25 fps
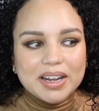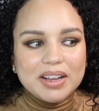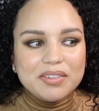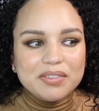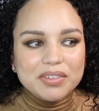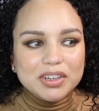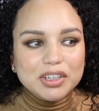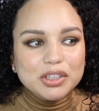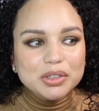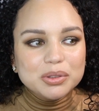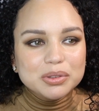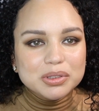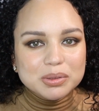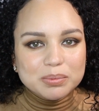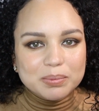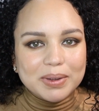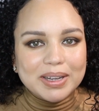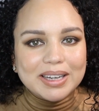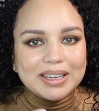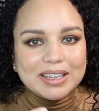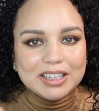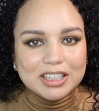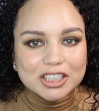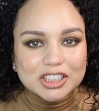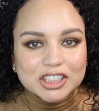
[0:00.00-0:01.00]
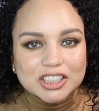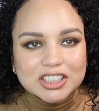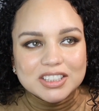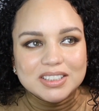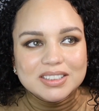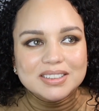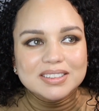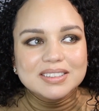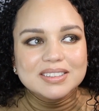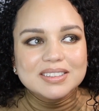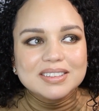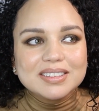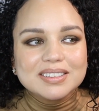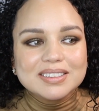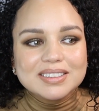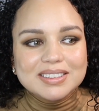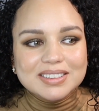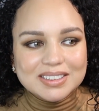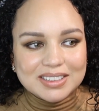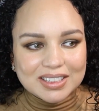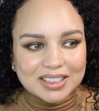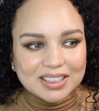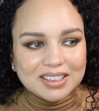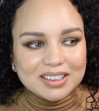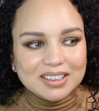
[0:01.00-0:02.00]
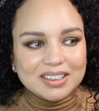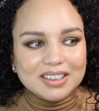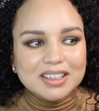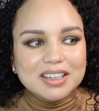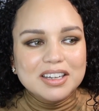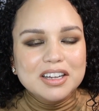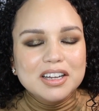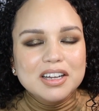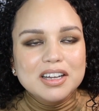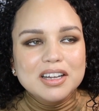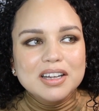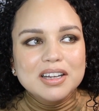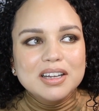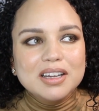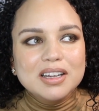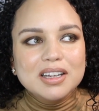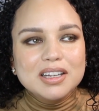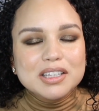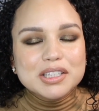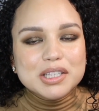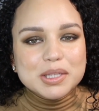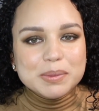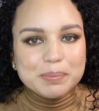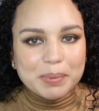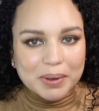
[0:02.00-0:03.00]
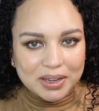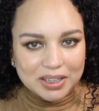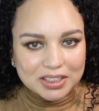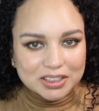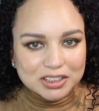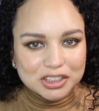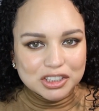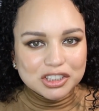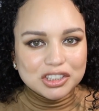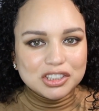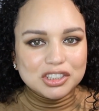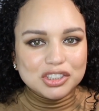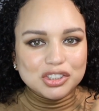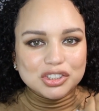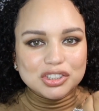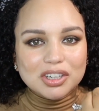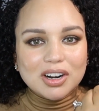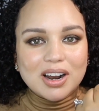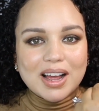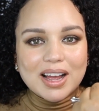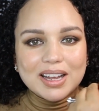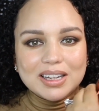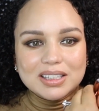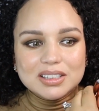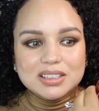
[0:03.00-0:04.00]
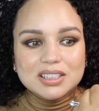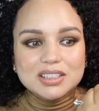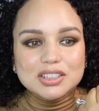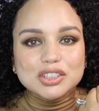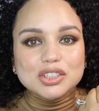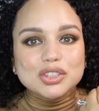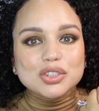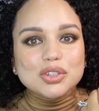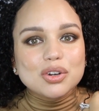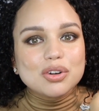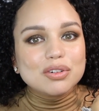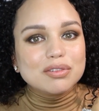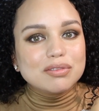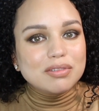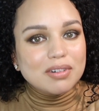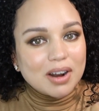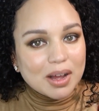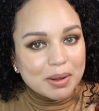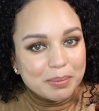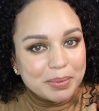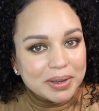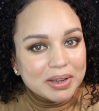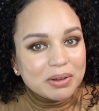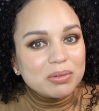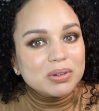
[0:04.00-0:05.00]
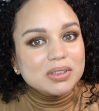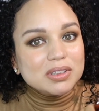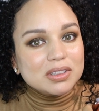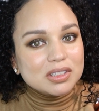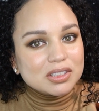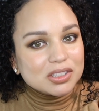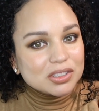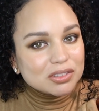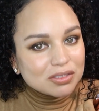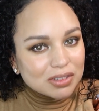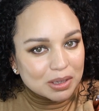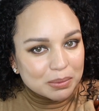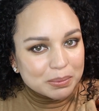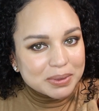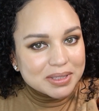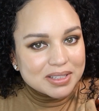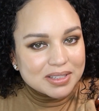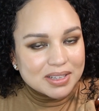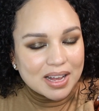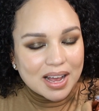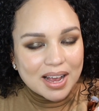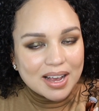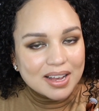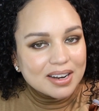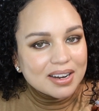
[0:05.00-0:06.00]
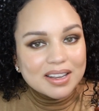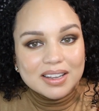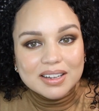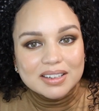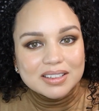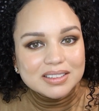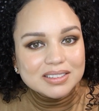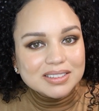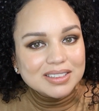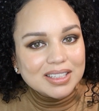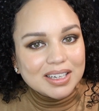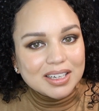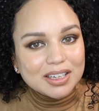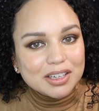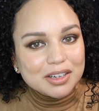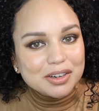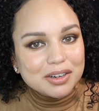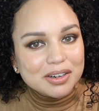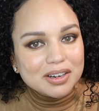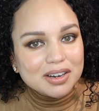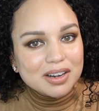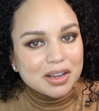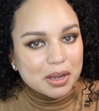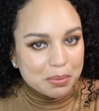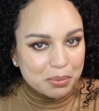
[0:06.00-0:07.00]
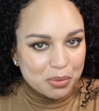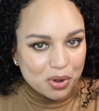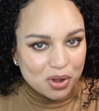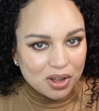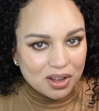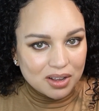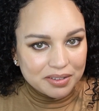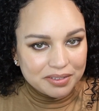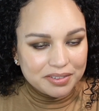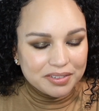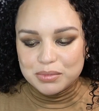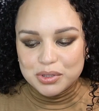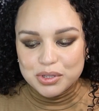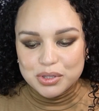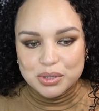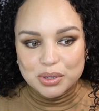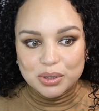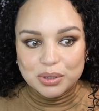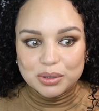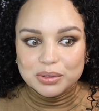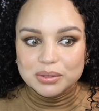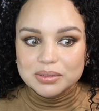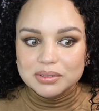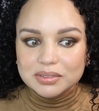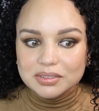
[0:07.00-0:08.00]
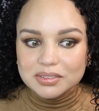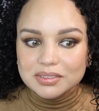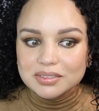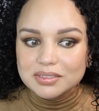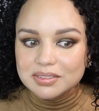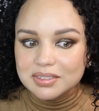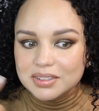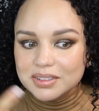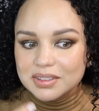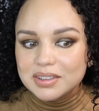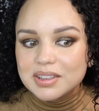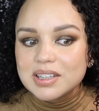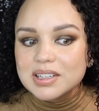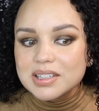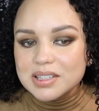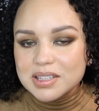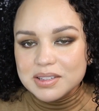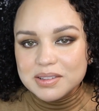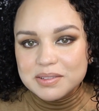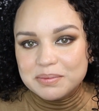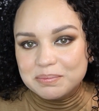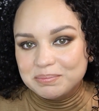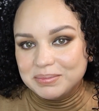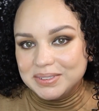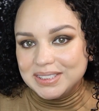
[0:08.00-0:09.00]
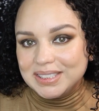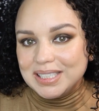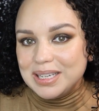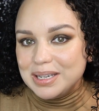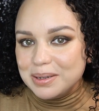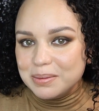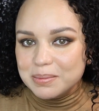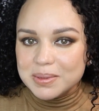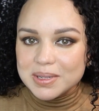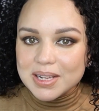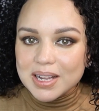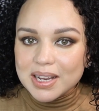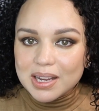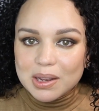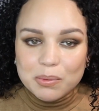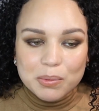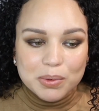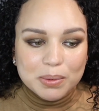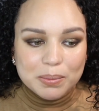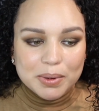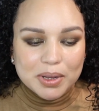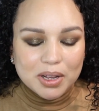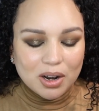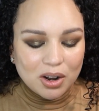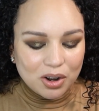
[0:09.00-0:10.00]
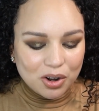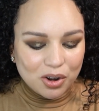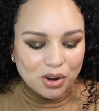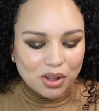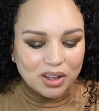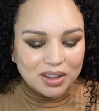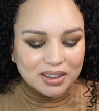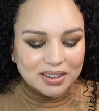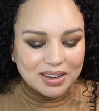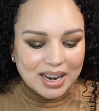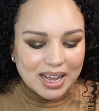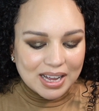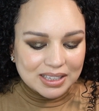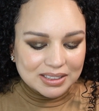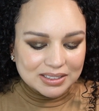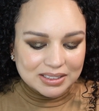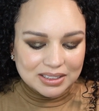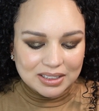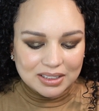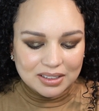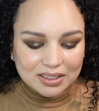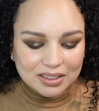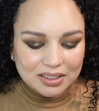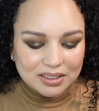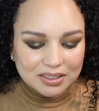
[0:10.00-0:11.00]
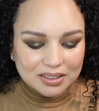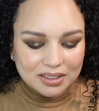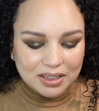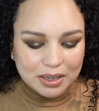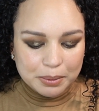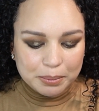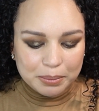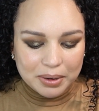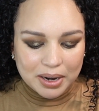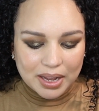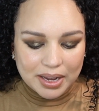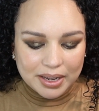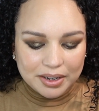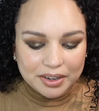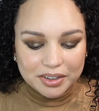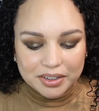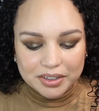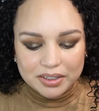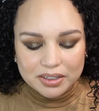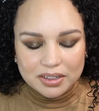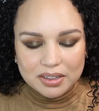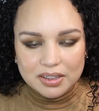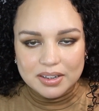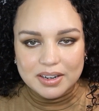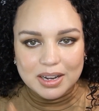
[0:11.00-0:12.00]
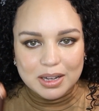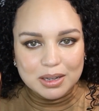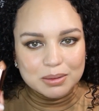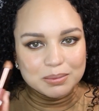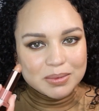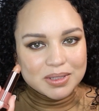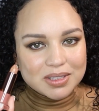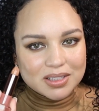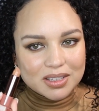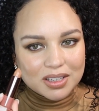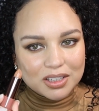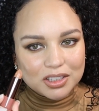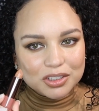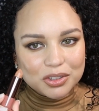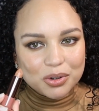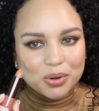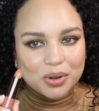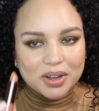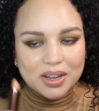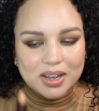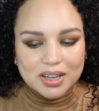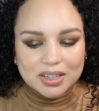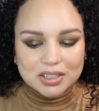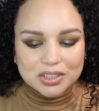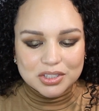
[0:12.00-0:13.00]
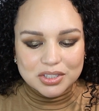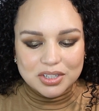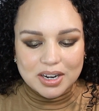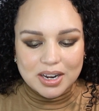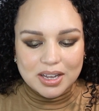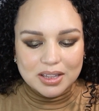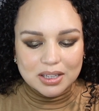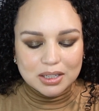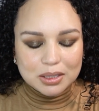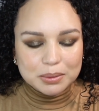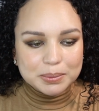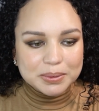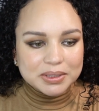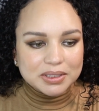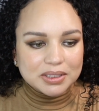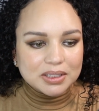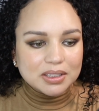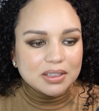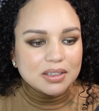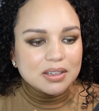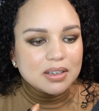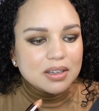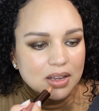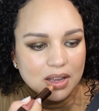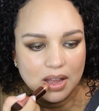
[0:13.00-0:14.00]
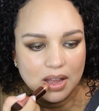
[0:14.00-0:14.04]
even used my kitchen sink sponge to try to scrub it with the scrubby side, and it didn't come off. So this seems like it would be a long-lasting lip liner. Now I'm just gonna go ahead and try the lipstick.